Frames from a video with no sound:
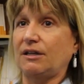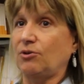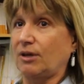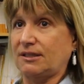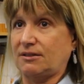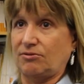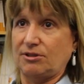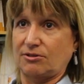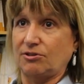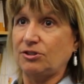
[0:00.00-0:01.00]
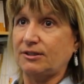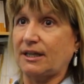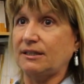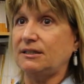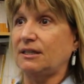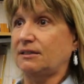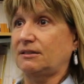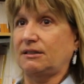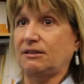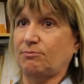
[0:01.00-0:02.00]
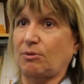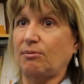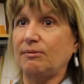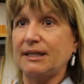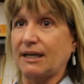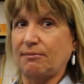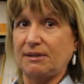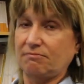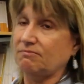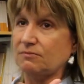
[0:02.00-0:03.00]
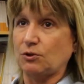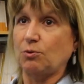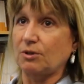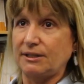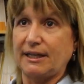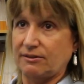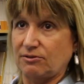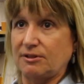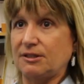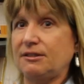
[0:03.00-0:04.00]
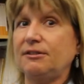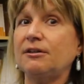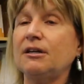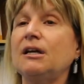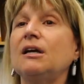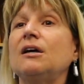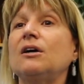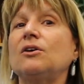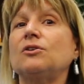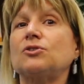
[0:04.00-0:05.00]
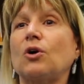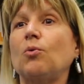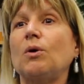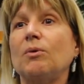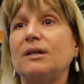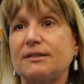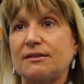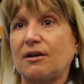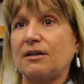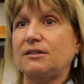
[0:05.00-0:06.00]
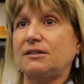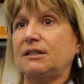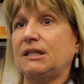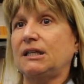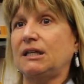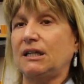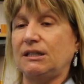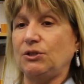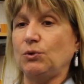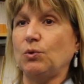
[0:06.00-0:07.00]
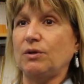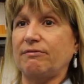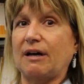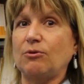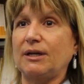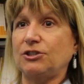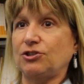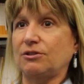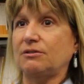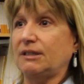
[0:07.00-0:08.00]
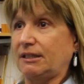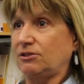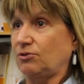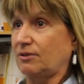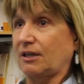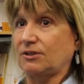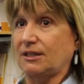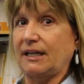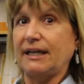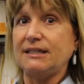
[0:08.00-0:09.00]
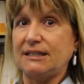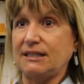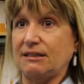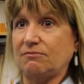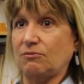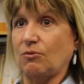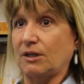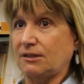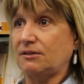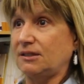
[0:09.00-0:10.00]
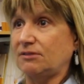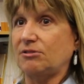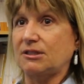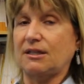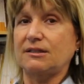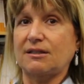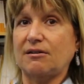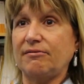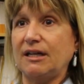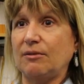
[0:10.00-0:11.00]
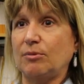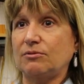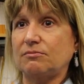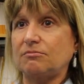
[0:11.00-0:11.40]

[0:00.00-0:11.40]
US research study that is probably coming toward the end of this year. So we will start a new evaluation in 2018 once these results are available.